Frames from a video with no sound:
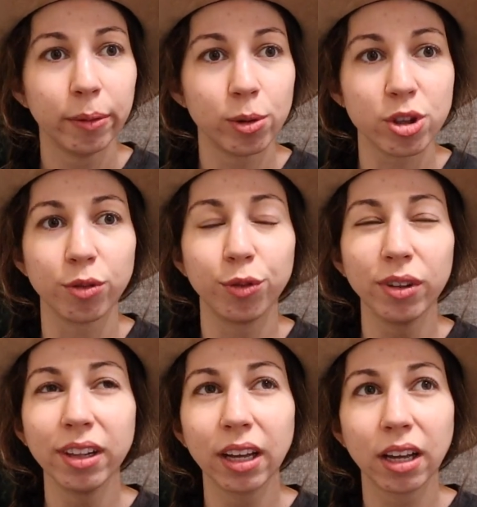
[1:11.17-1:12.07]
which I
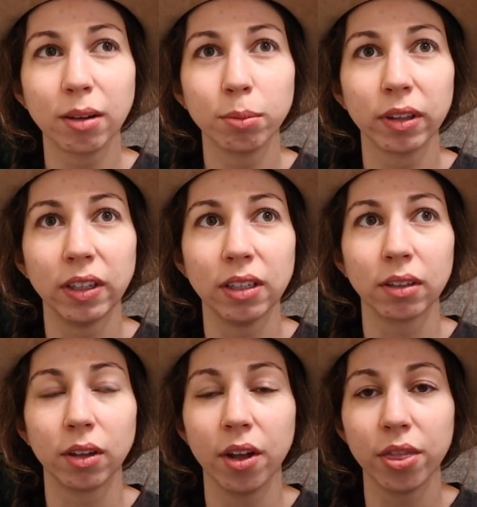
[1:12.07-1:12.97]
feel like I complained
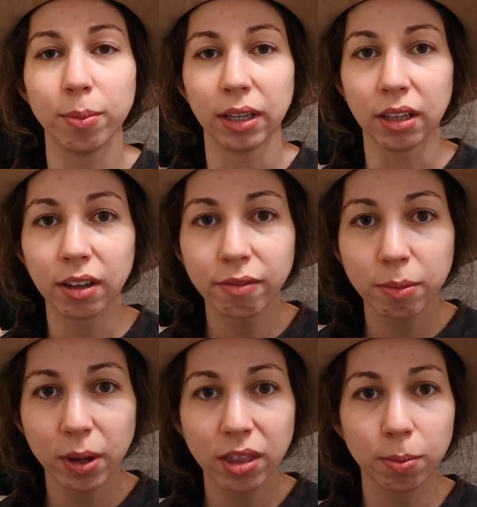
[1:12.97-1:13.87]
a lot in the beginning of
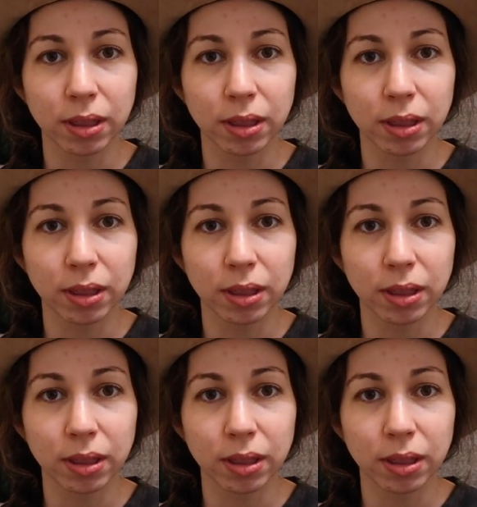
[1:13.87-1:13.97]
the month,